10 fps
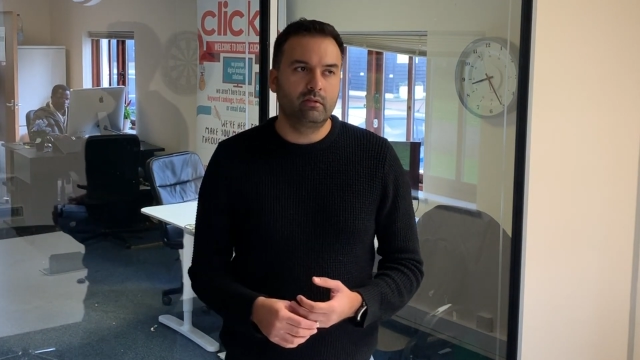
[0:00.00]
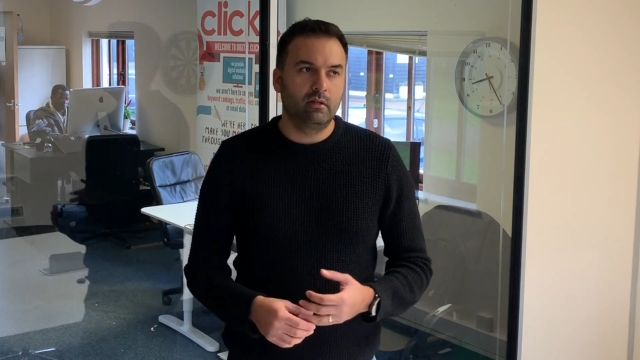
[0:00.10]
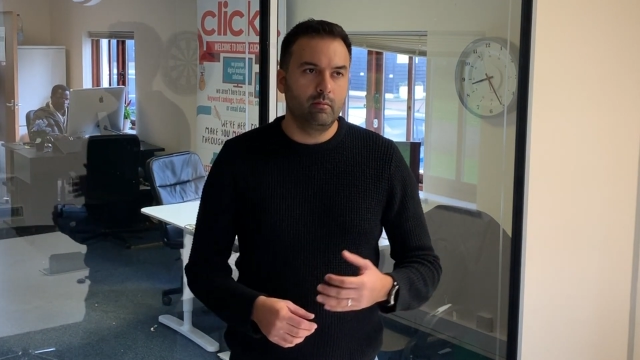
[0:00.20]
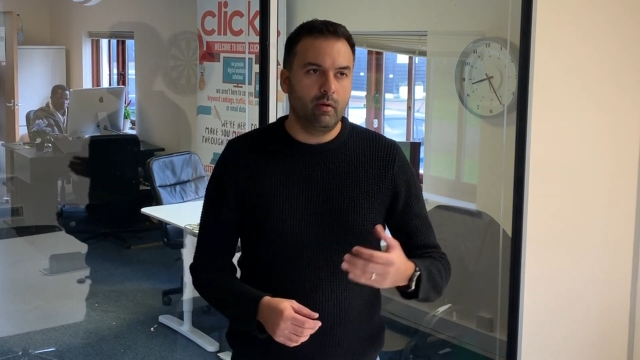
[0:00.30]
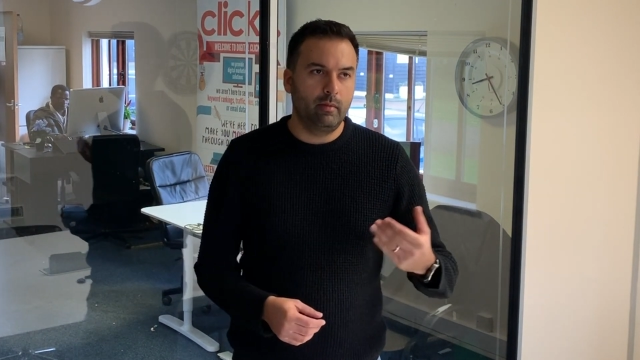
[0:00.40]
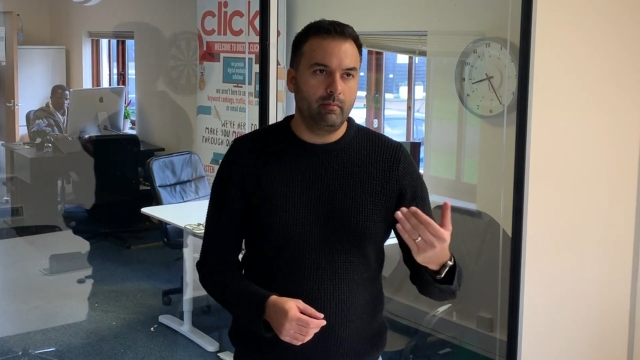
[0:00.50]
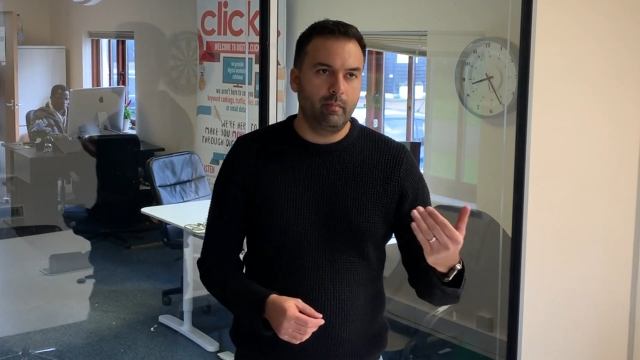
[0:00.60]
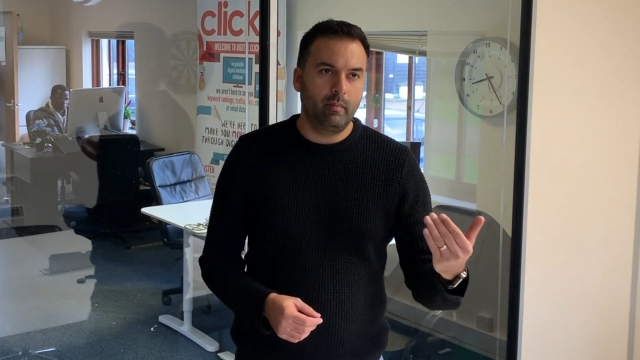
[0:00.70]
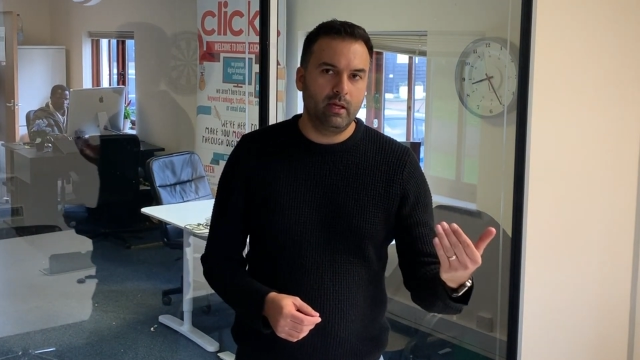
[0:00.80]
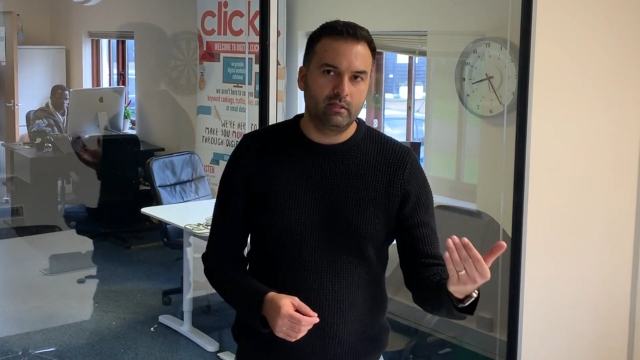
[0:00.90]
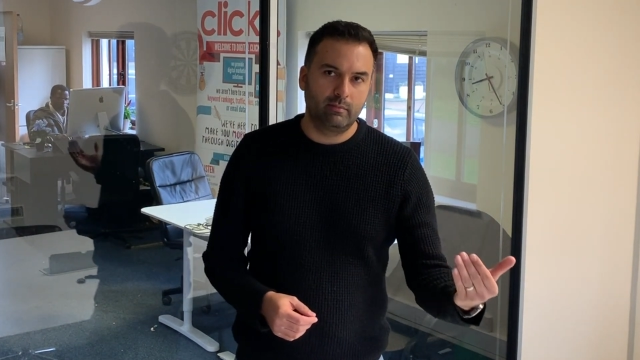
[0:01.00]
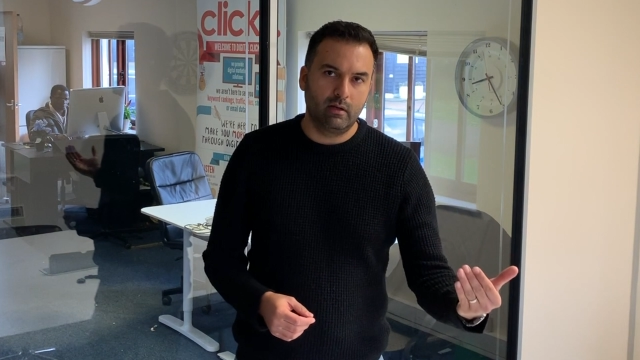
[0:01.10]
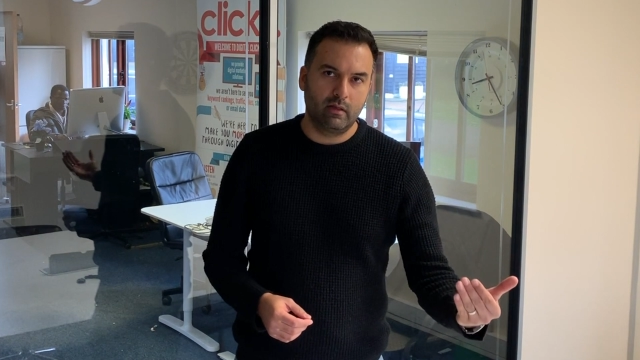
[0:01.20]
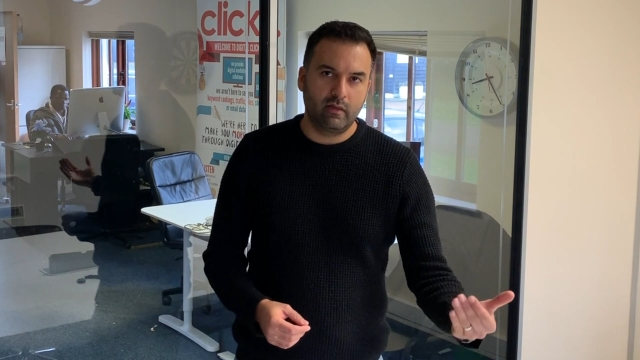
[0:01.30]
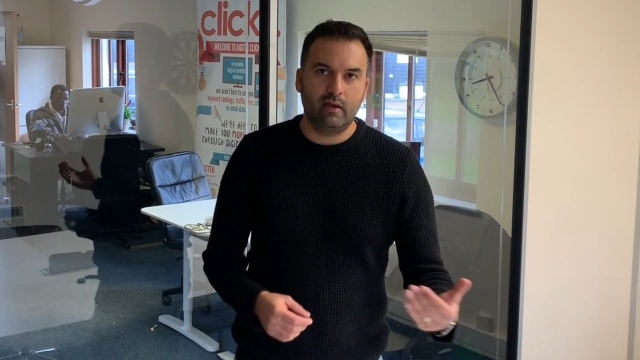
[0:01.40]
then you might be prepared to
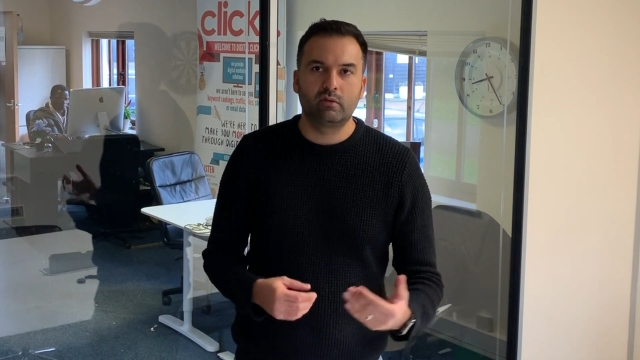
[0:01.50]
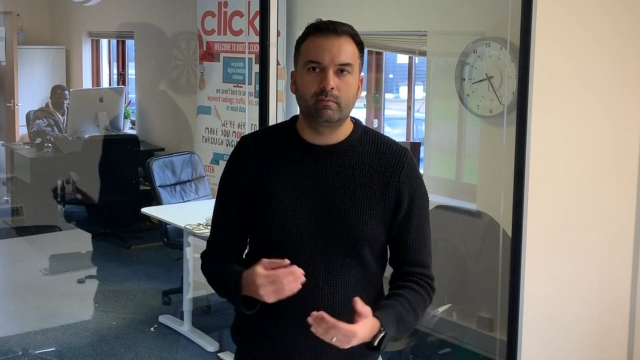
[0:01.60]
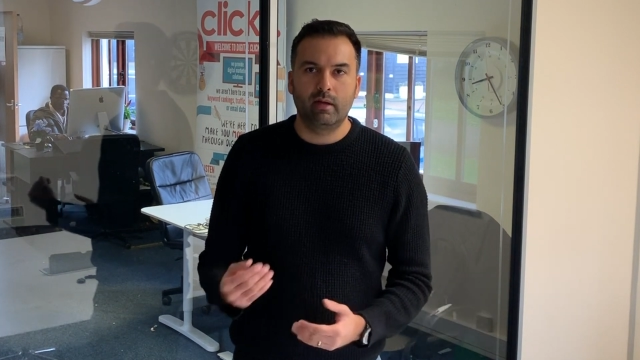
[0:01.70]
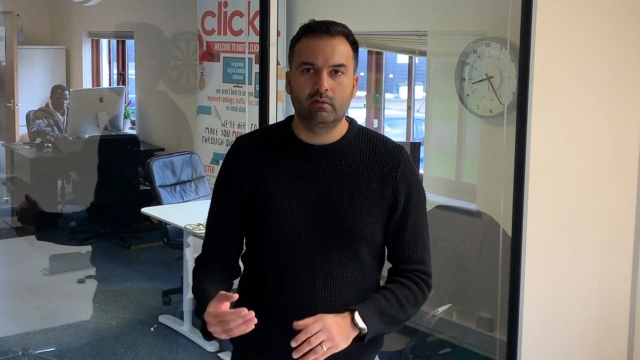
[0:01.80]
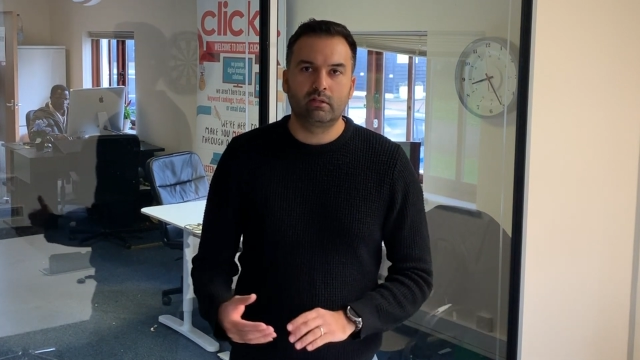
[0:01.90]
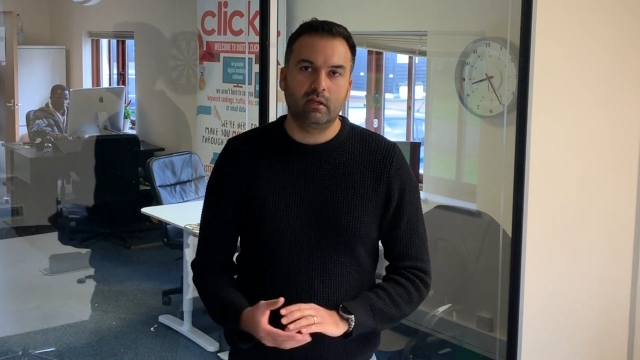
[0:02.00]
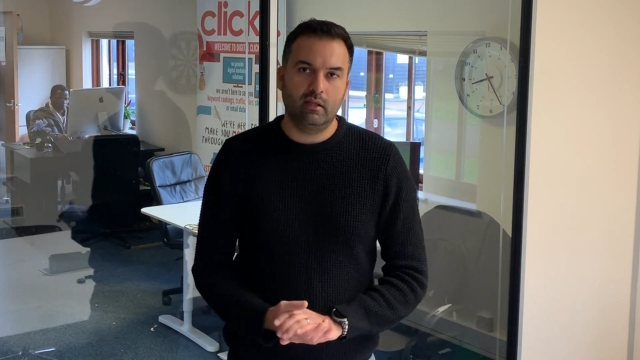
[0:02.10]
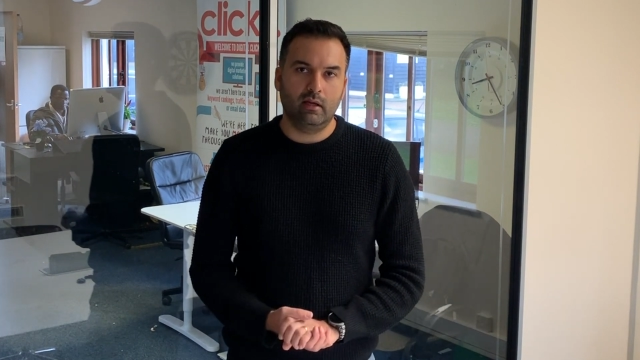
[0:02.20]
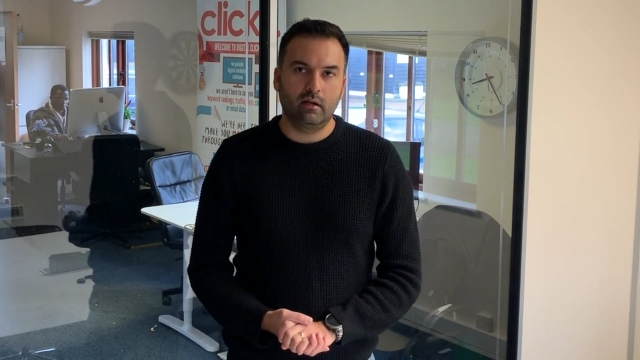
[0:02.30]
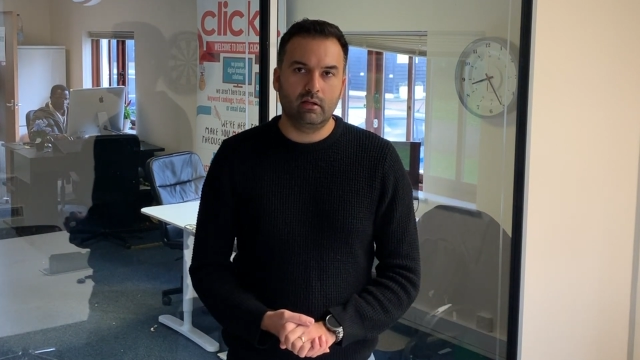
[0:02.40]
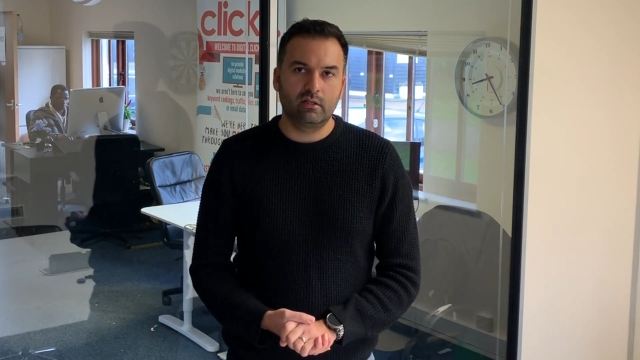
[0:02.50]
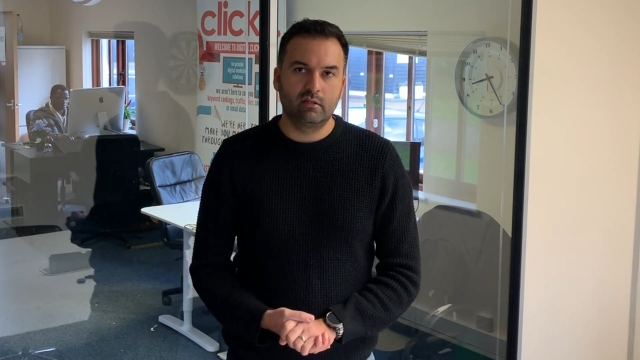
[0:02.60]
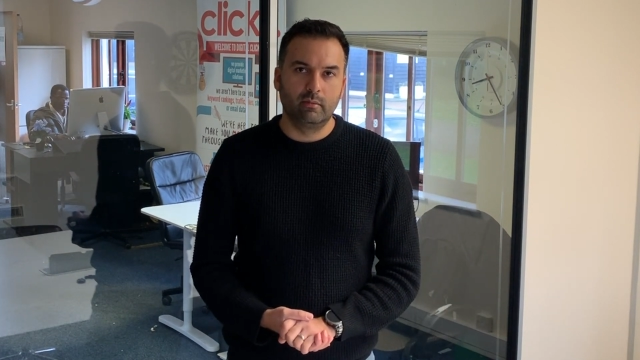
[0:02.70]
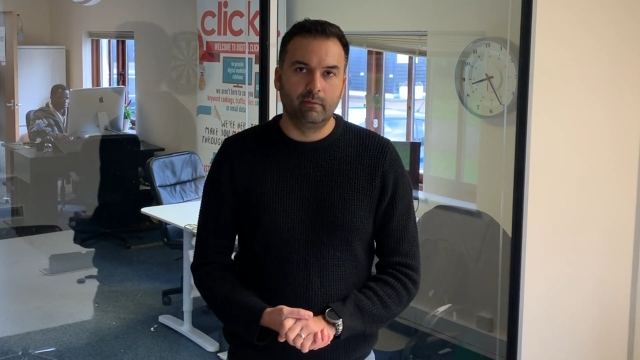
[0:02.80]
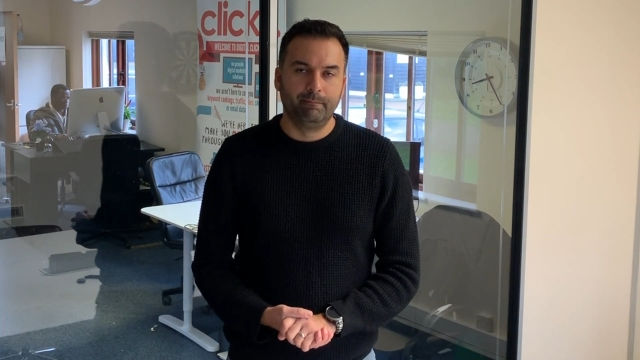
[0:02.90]
spend £1,000 to get that
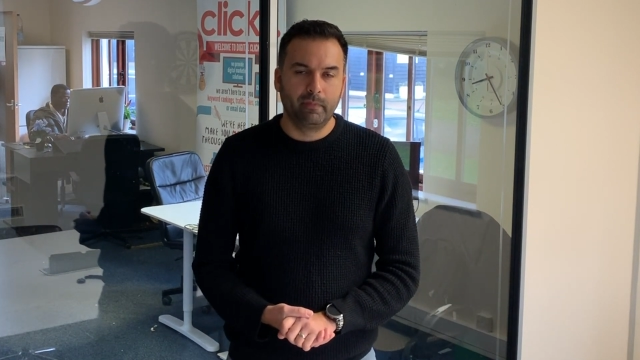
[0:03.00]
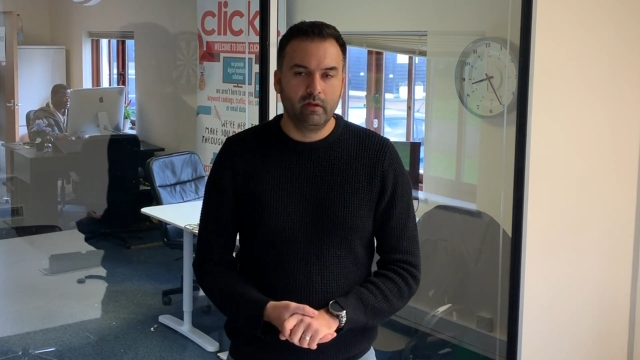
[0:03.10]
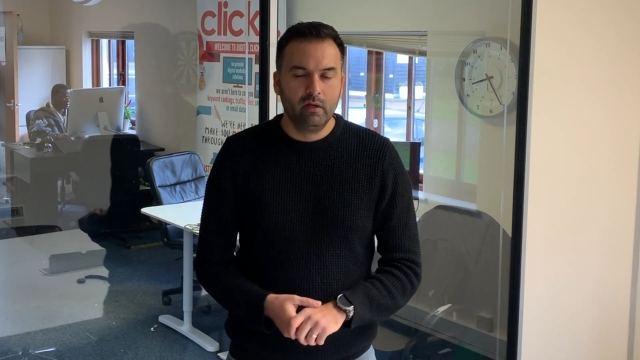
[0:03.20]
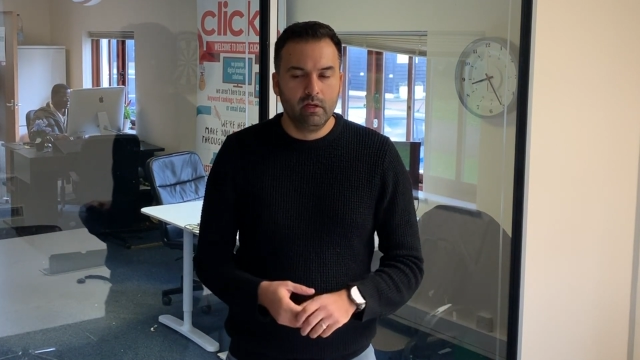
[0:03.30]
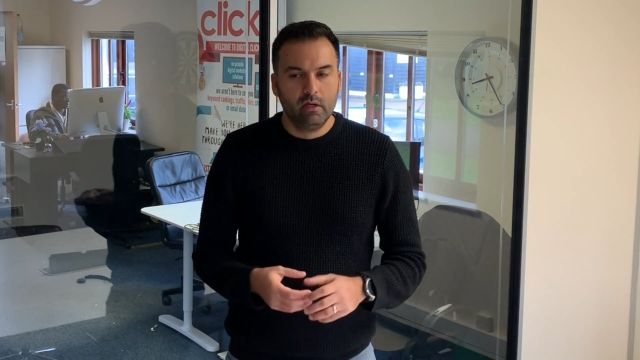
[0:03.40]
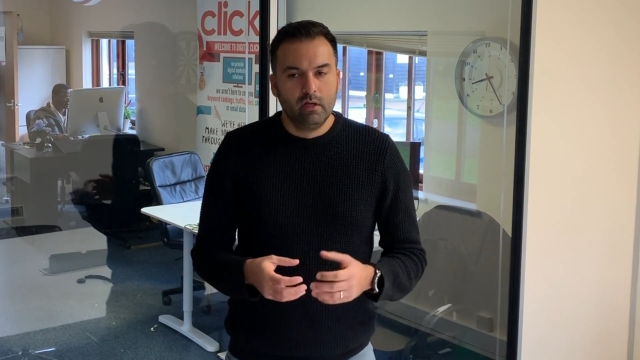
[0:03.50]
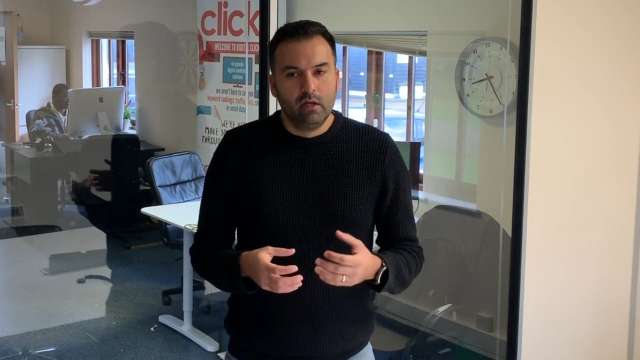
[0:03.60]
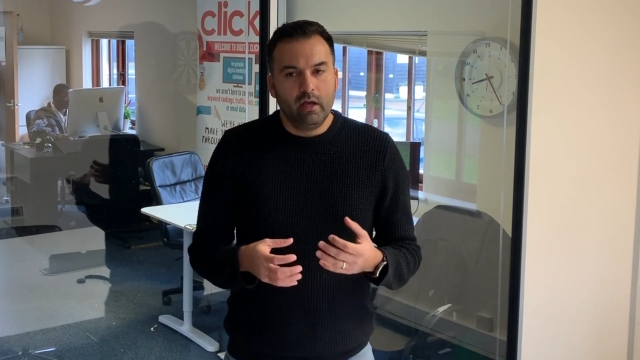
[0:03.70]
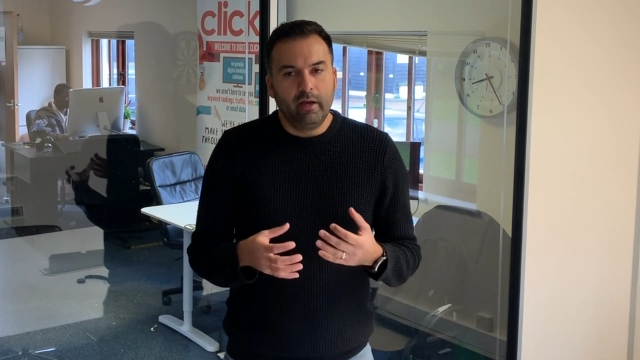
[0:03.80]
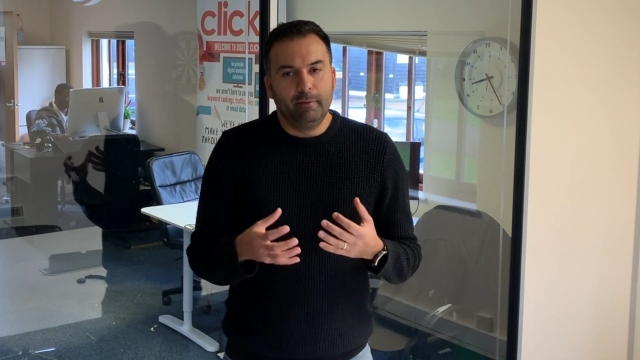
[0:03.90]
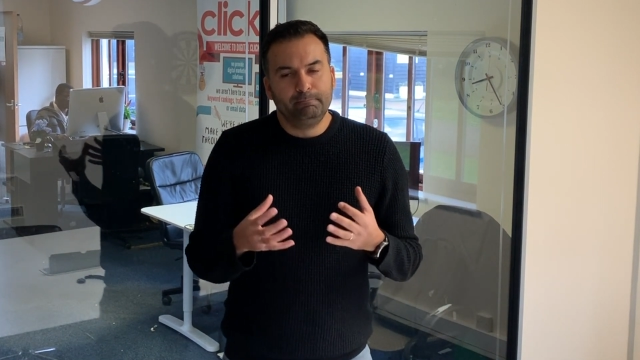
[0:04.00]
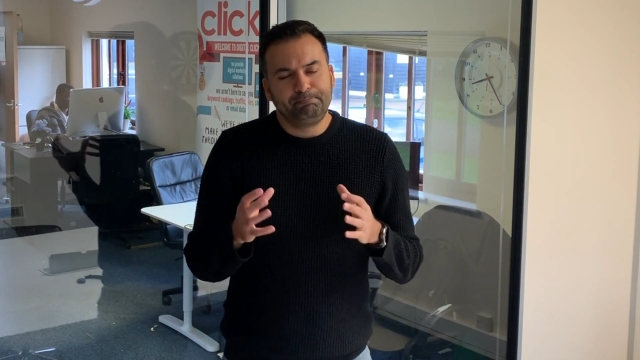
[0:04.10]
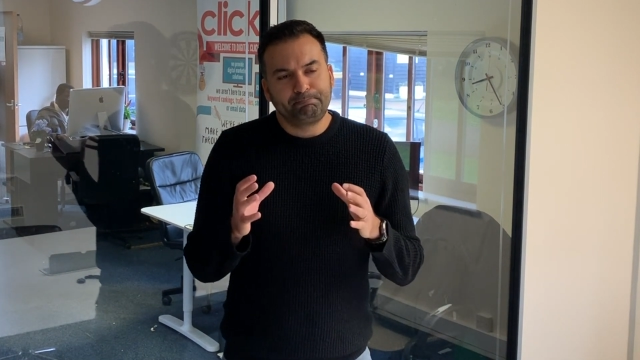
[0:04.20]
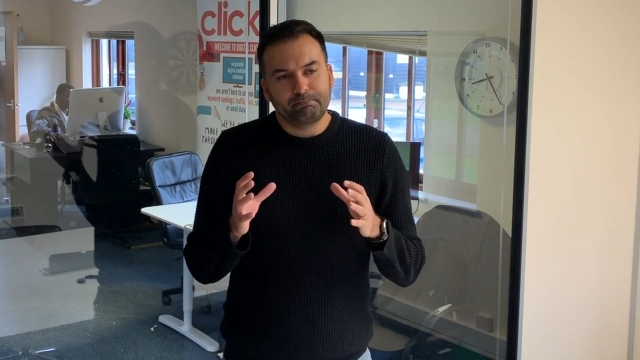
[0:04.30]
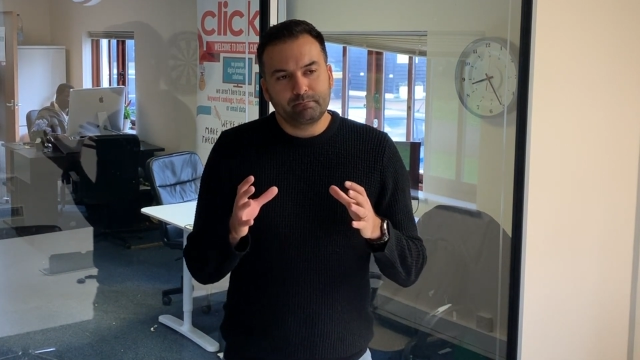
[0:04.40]
customer. And